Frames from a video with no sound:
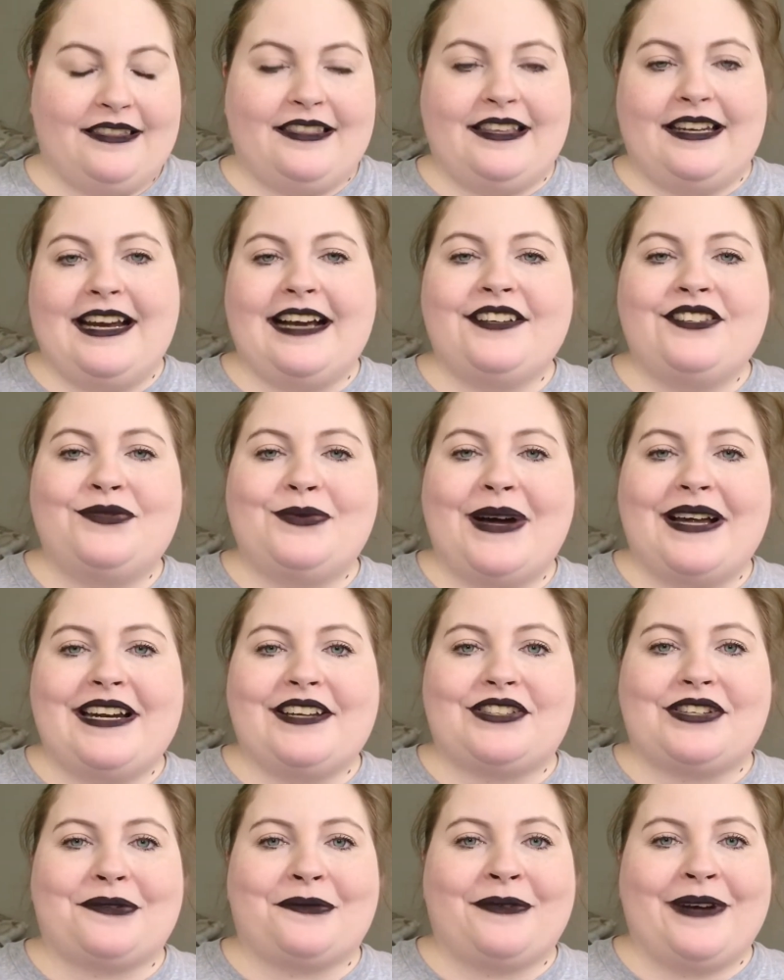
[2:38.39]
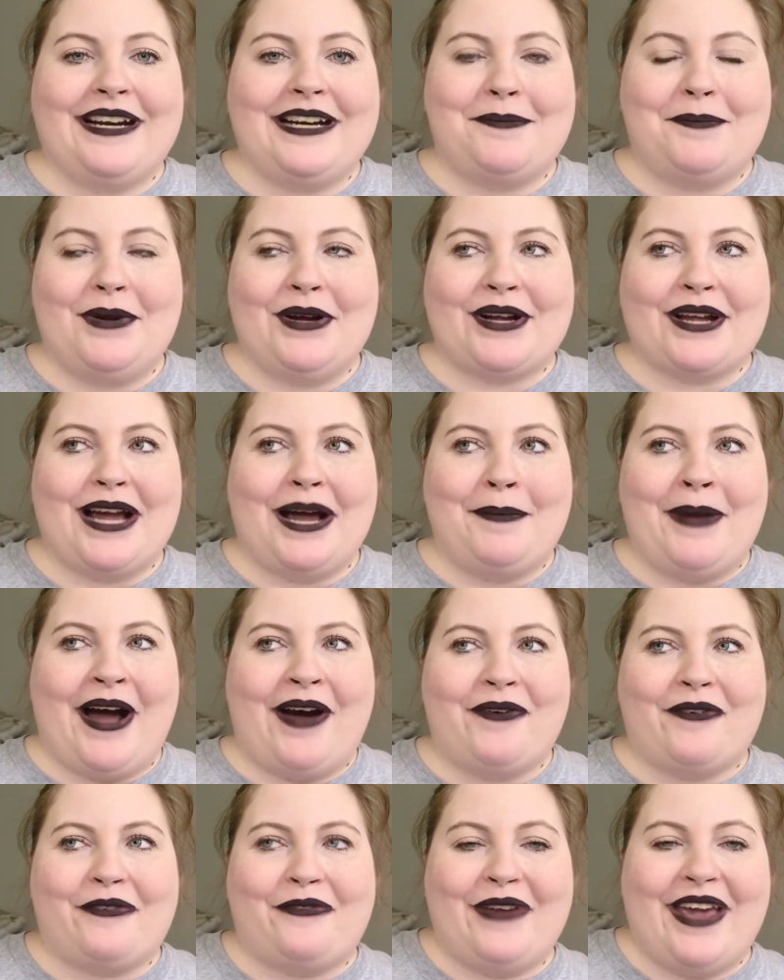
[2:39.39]
The next one is to read a book
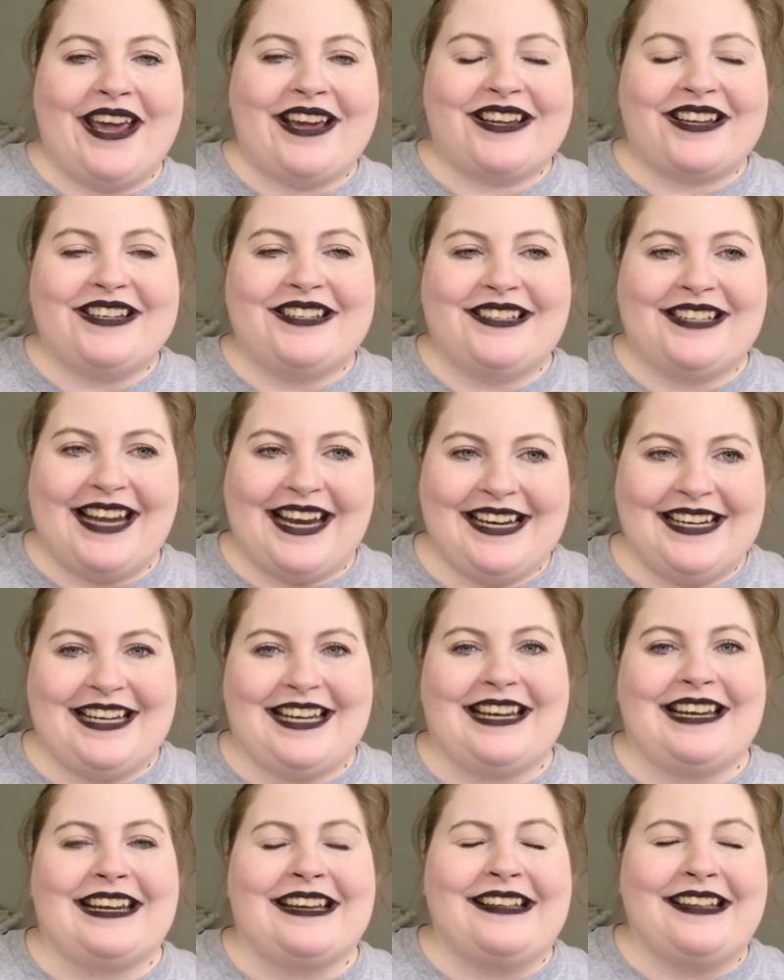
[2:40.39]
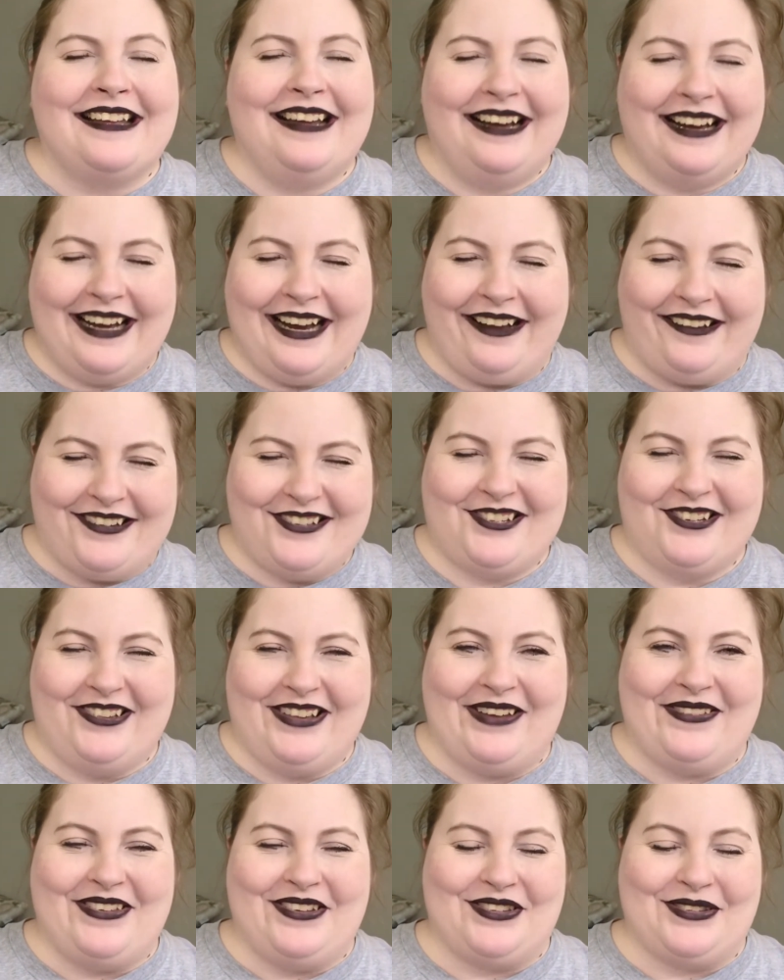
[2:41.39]
about fake dating. I also
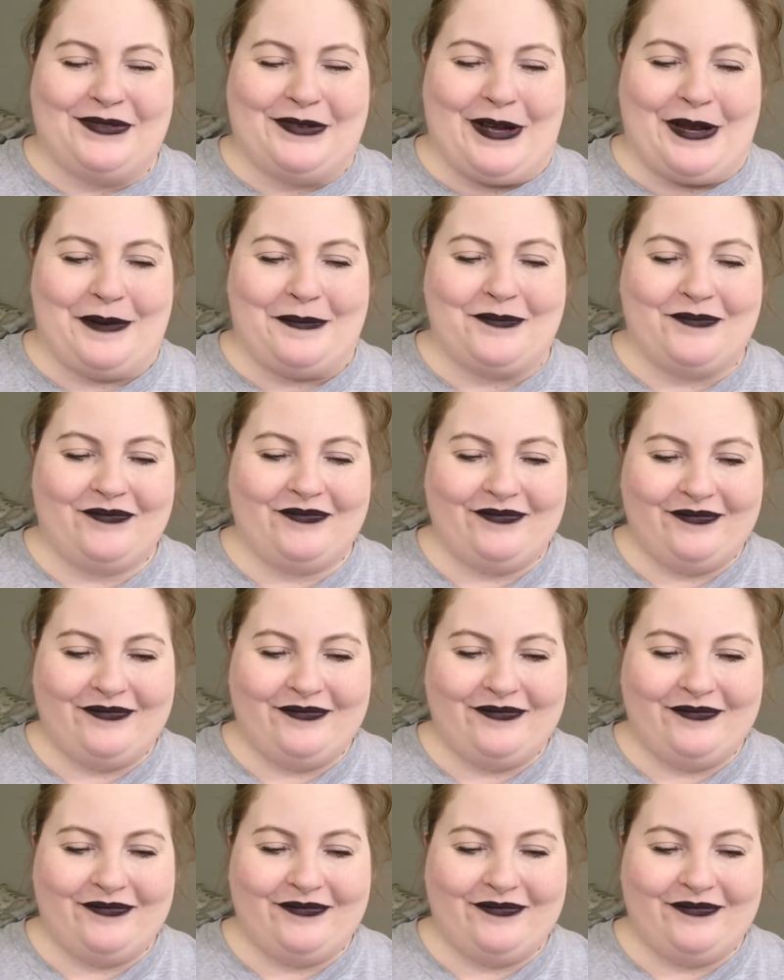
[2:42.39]
love this one.